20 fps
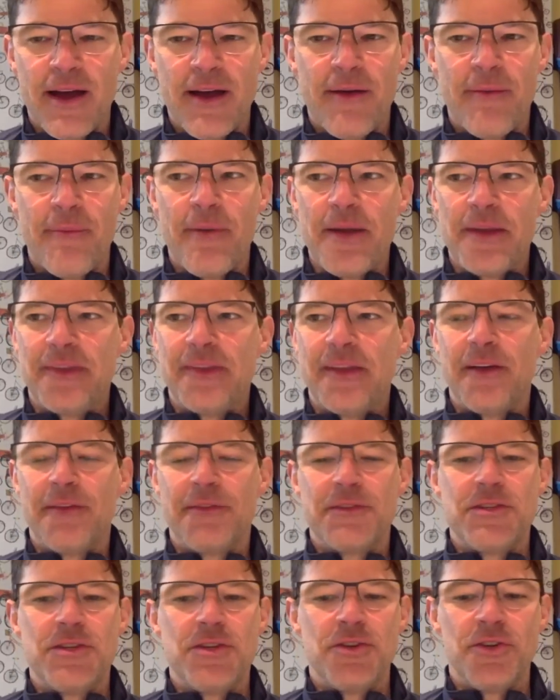Myself
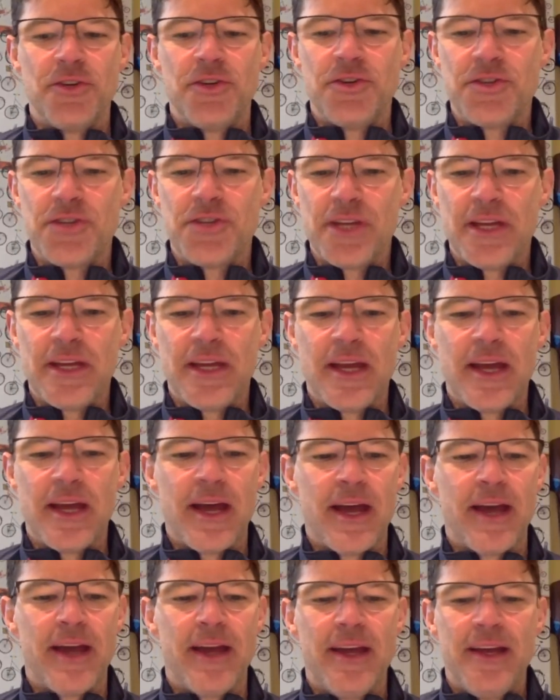too. Usually
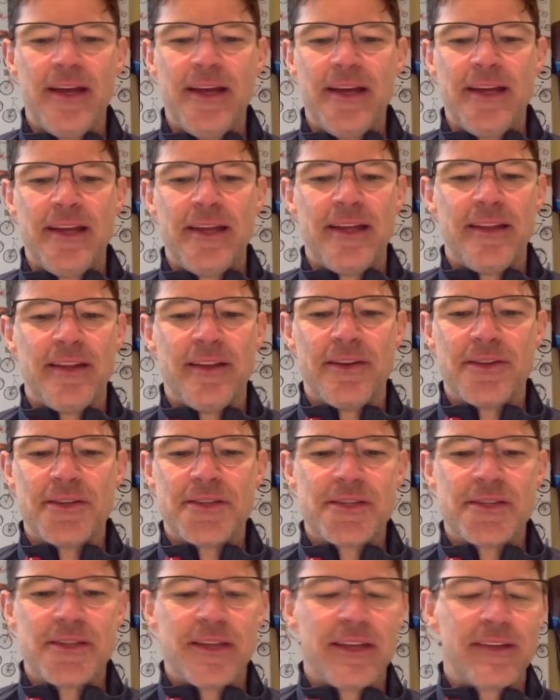there's
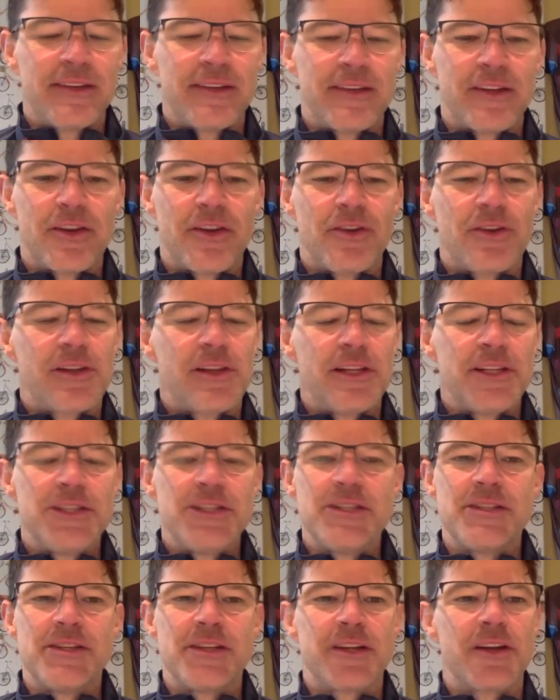
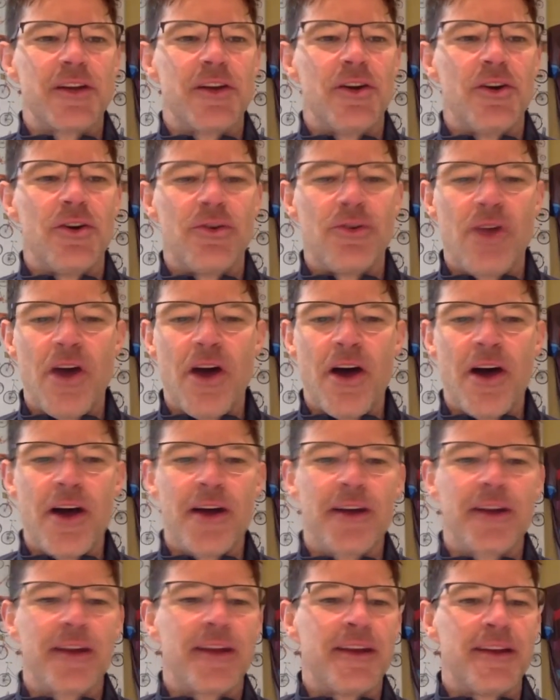glitches that go
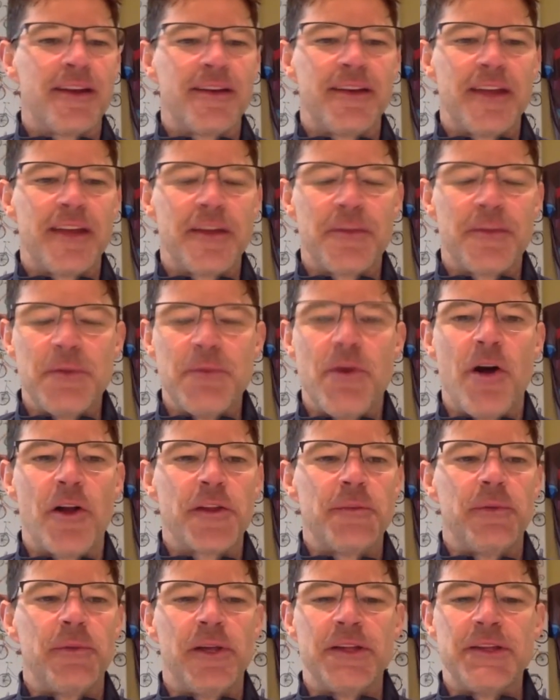wrong, and it takes me
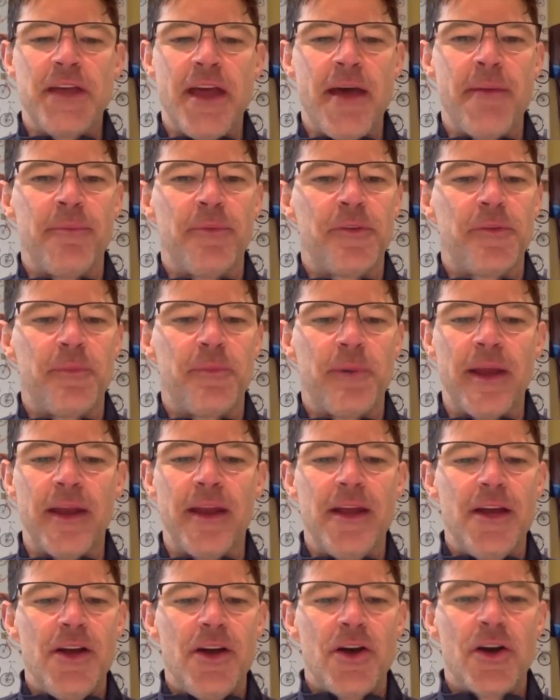multiple attempts. But
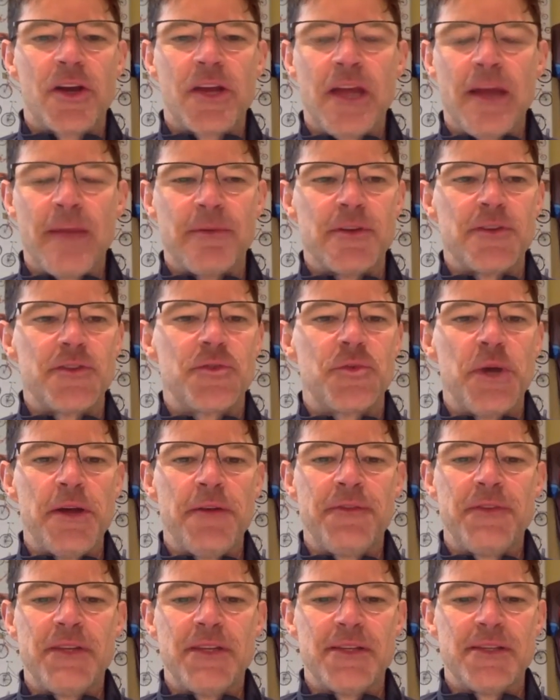hooking up to
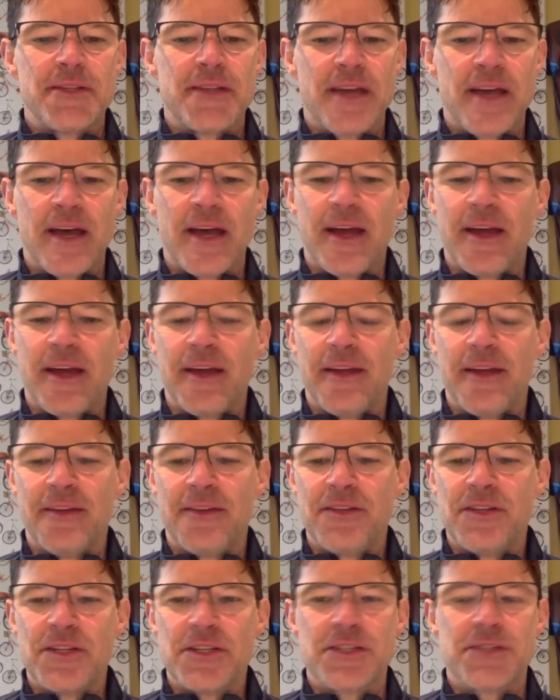Zwift is
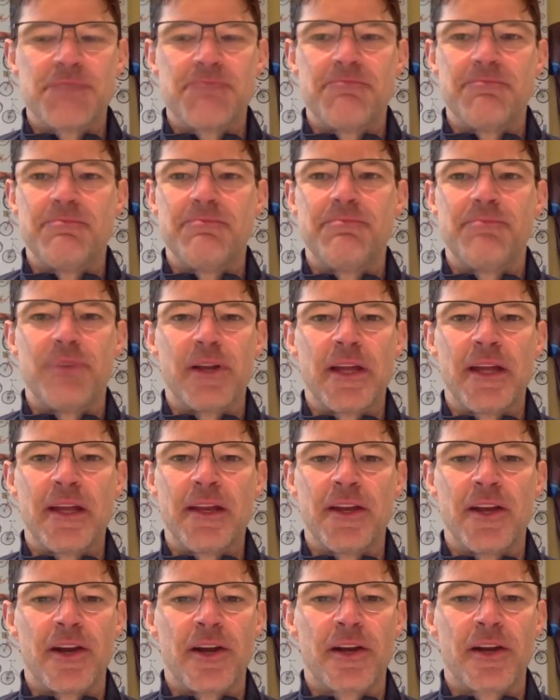just bringing
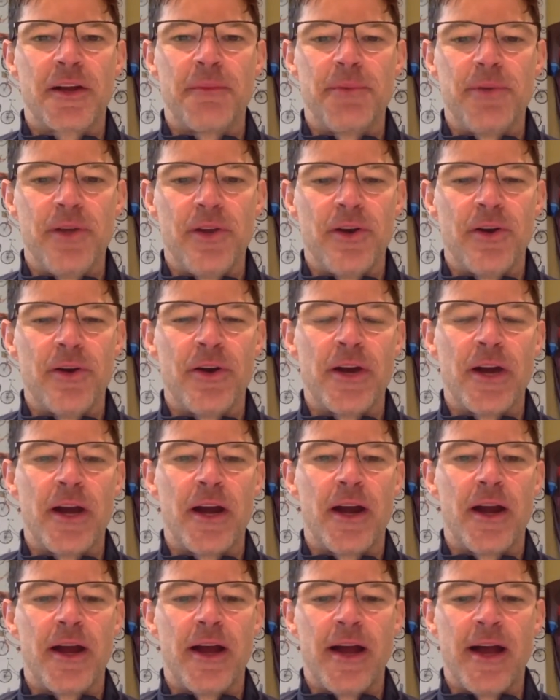your computer
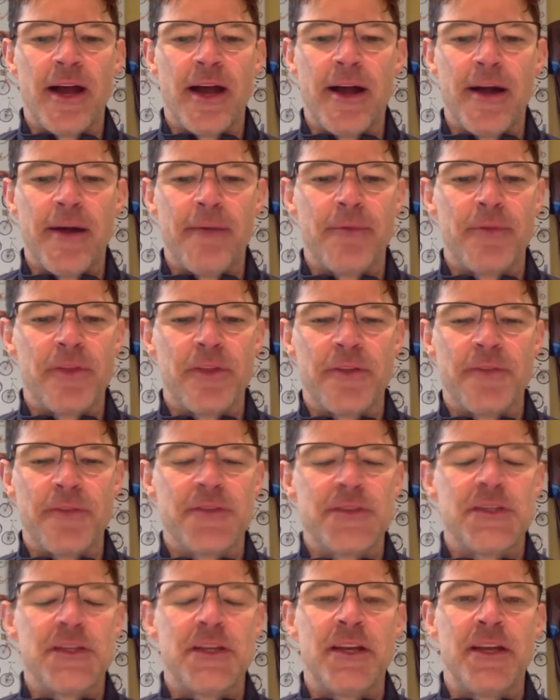within the
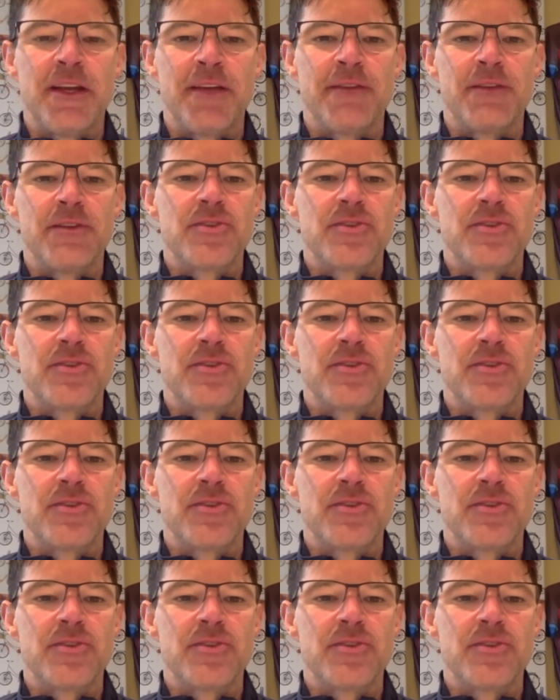vicinity of the